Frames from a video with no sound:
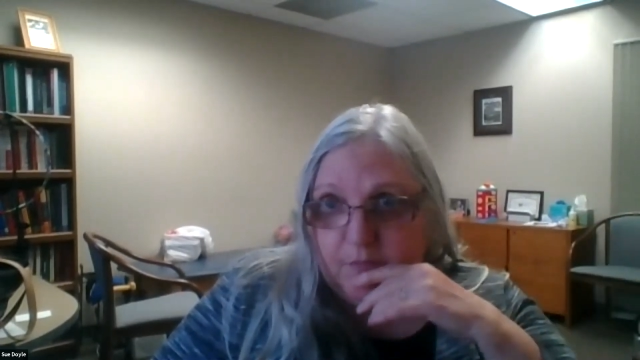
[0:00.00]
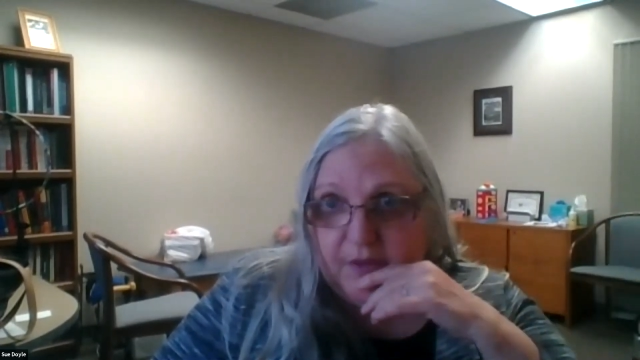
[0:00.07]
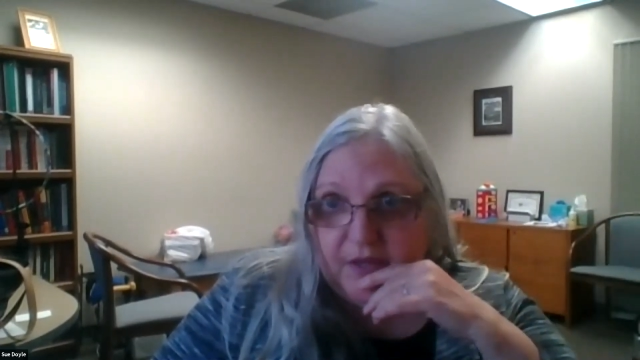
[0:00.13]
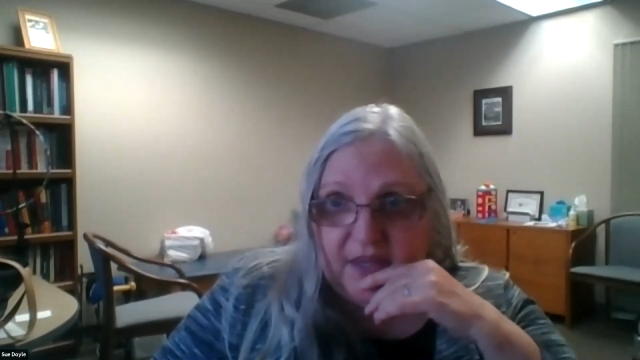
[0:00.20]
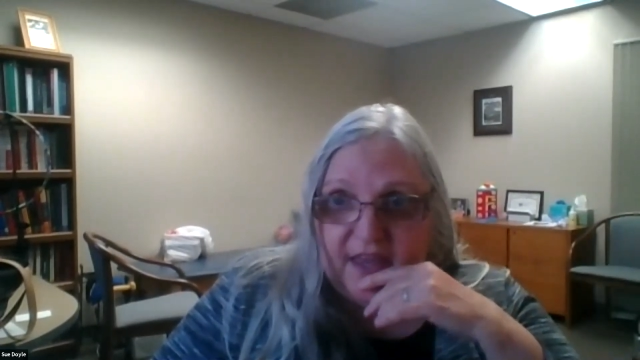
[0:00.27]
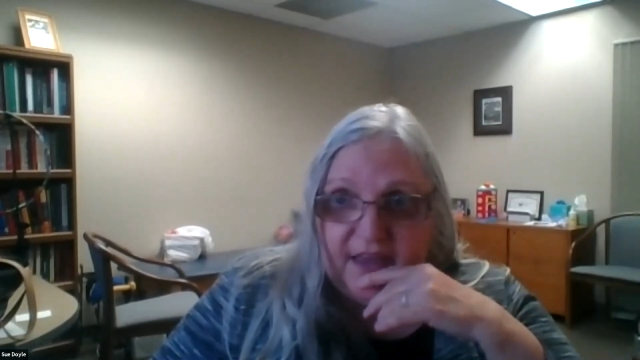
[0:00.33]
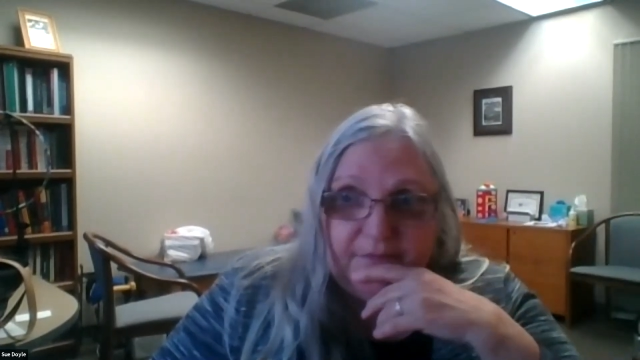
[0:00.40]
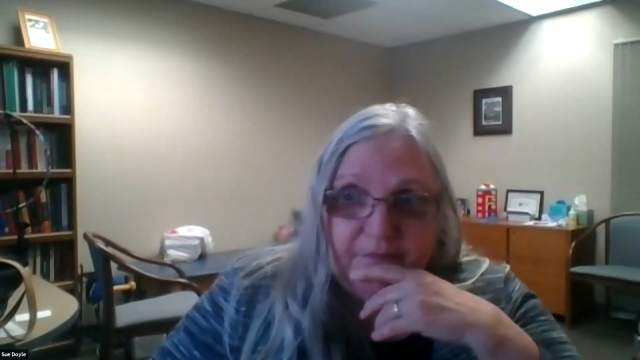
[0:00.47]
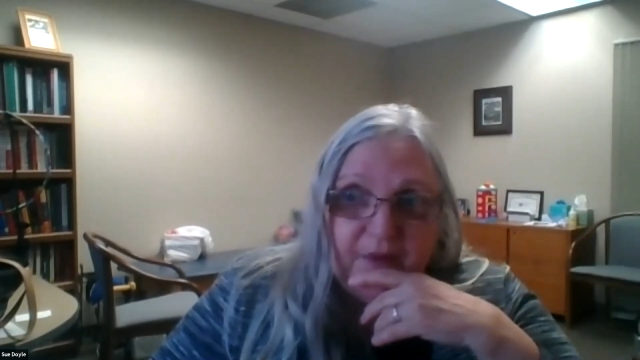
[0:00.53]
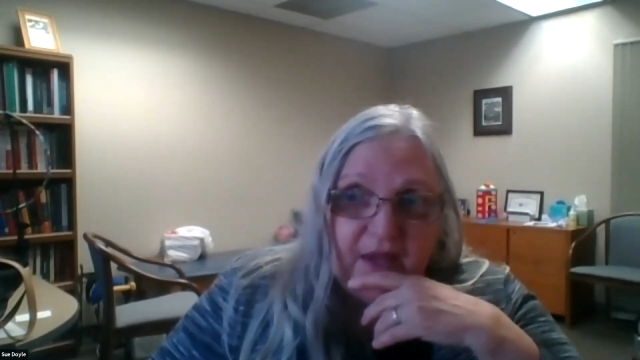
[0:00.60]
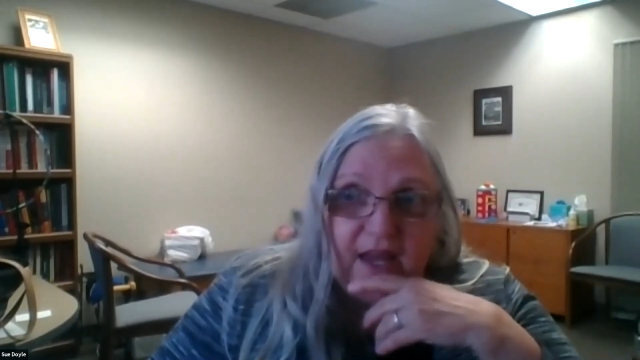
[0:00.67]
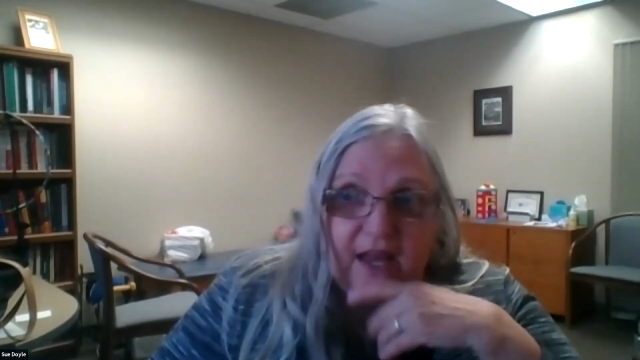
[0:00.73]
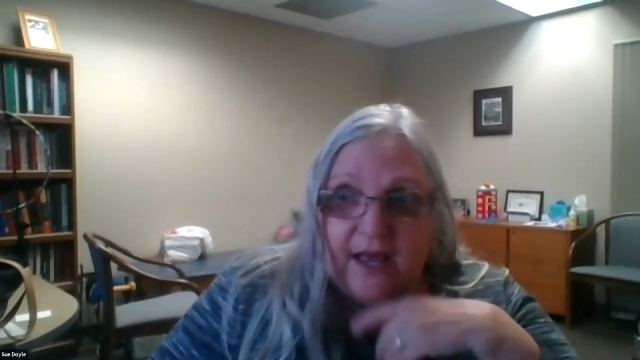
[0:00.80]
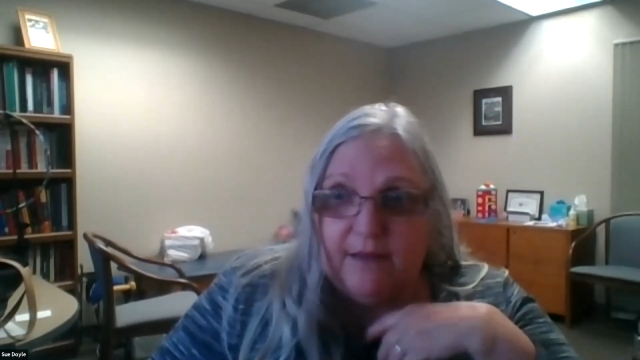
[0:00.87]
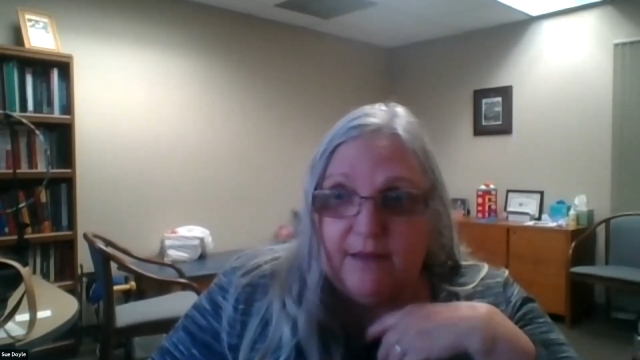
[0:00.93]
But yeah,
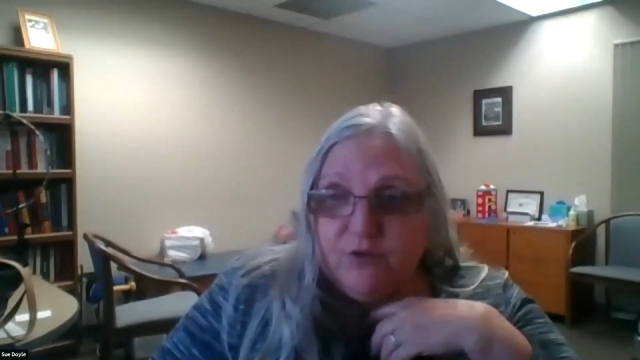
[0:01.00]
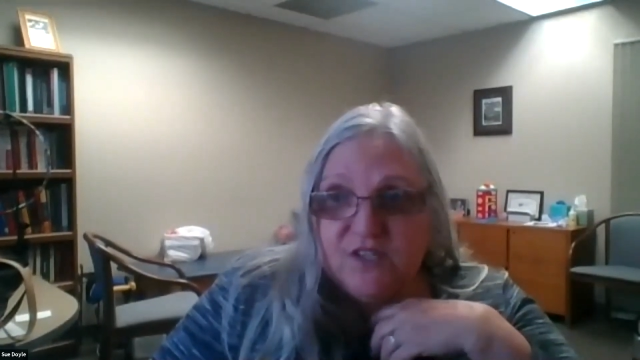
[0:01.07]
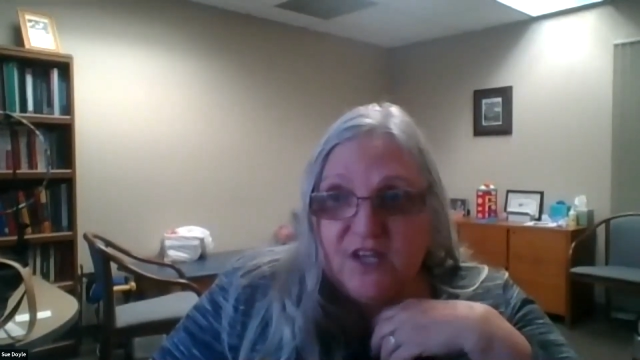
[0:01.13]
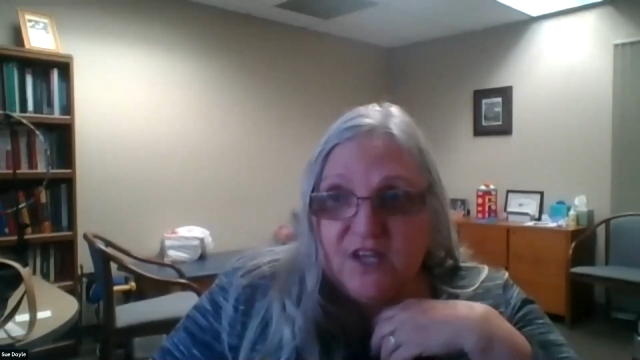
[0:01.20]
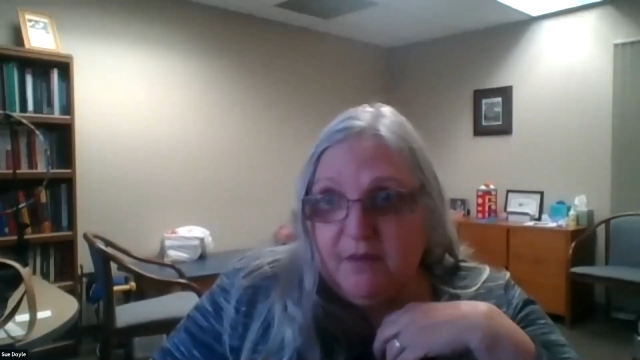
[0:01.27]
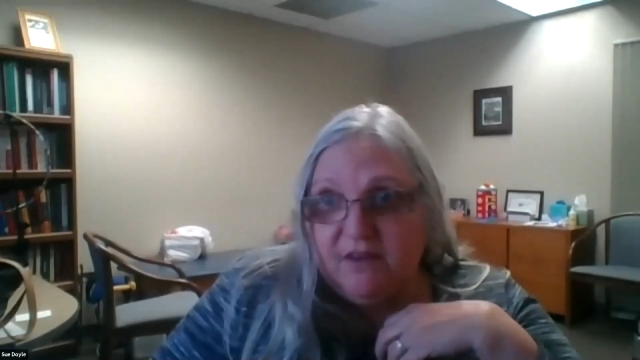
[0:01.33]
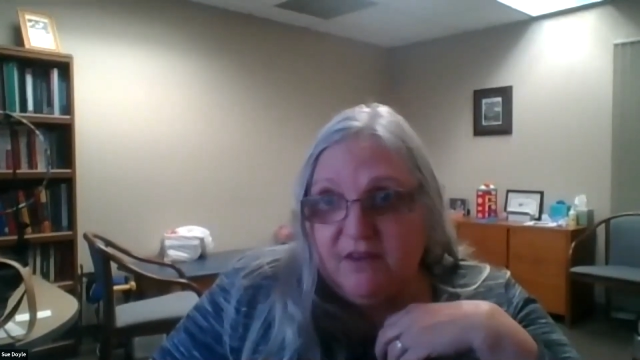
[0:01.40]
I'm full-time.